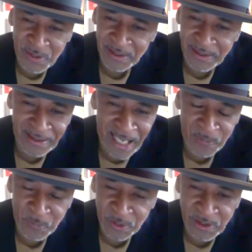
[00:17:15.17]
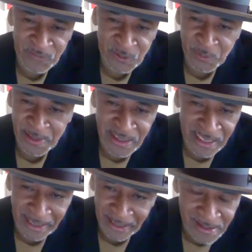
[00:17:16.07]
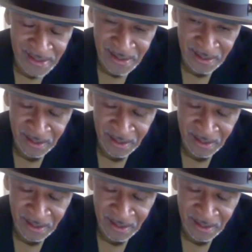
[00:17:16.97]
and that God will give you a chance.